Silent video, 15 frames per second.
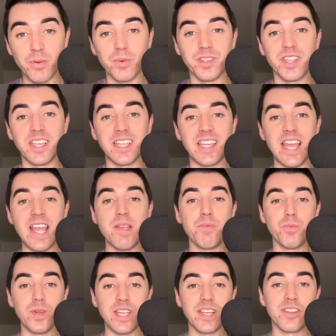with a
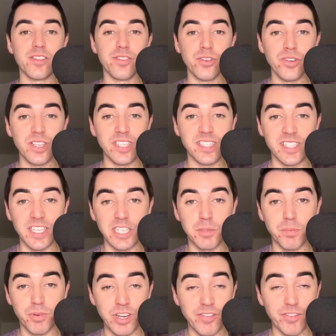Game Week 36
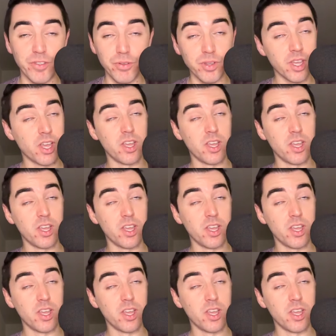preview.